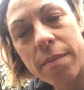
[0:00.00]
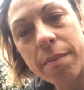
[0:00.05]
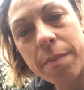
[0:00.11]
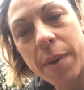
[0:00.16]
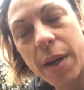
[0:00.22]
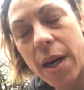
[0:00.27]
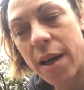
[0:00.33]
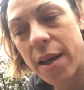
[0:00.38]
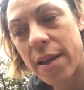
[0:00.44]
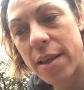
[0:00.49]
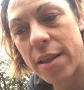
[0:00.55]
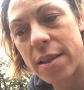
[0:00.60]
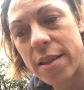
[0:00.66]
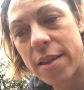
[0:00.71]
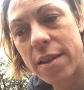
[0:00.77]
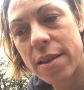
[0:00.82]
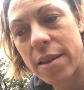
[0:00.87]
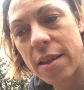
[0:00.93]
Because
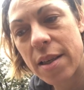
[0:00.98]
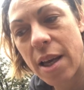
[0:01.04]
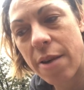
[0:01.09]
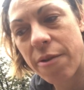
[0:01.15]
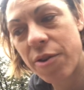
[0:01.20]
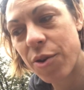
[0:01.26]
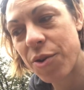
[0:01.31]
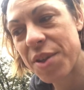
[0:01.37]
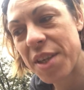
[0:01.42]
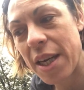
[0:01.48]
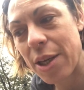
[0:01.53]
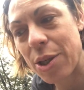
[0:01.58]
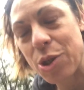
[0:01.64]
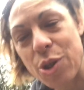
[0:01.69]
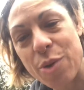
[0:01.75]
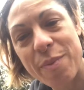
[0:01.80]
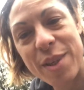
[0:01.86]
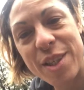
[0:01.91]
if you take
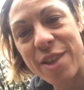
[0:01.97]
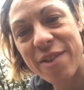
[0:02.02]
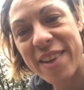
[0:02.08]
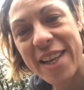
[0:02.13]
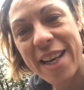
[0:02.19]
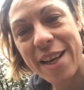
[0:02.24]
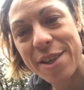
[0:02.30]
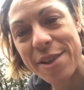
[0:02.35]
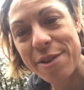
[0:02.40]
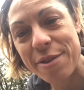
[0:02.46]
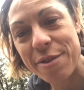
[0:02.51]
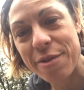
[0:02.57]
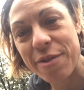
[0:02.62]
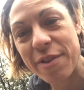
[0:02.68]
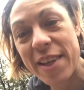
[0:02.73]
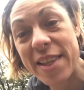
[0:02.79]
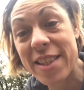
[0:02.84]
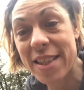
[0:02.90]
too much of it out of
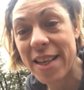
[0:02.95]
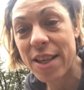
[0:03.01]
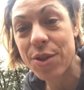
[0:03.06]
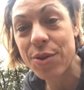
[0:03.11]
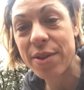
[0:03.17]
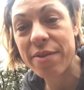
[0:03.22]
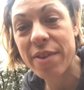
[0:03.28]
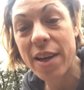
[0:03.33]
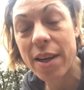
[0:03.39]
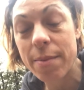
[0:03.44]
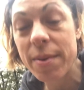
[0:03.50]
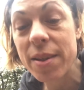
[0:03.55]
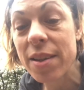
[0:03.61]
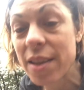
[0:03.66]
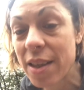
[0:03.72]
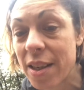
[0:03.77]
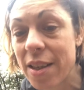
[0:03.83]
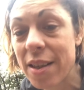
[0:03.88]
its natural
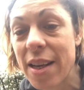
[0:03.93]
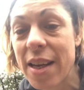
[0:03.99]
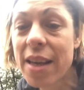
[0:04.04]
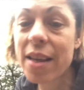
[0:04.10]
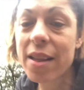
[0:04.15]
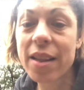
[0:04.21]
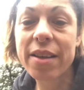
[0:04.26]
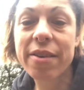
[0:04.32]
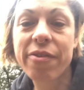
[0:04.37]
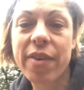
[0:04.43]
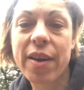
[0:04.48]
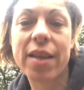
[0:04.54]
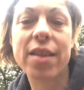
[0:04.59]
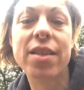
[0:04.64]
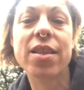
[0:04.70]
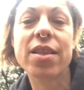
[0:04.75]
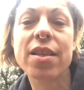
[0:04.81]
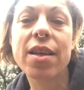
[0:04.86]
environment, then it'll
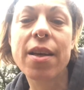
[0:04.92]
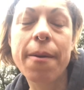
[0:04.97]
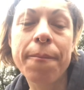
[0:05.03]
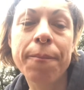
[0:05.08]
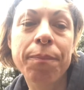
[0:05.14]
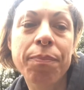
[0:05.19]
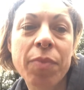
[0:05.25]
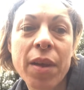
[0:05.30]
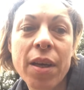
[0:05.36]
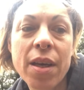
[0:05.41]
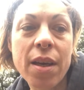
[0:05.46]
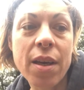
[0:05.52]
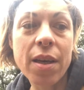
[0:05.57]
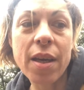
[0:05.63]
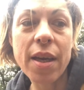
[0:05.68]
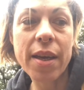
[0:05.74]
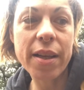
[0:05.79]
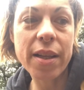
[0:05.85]
infect
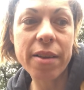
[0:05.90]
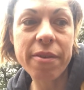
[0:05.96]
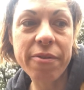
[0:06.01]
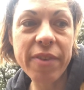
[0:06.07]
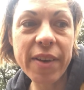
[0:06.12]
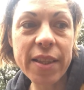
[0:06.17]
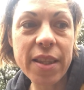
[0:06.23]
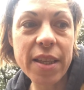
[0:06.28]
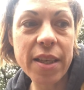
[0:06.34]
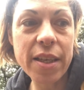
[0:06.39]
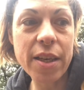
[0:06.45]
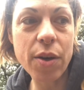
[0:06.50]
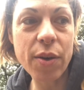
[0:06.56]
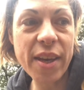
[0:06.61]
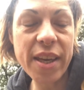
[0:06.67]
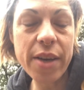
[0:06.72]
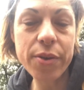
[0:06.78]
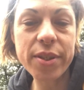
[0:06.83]
the
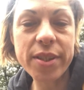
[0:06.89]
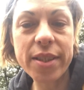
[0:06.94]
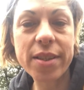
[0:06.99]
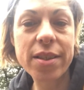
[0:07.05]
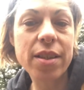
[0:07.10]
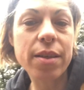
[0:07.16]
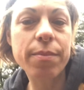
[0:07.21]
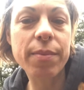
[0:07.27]
ecosystem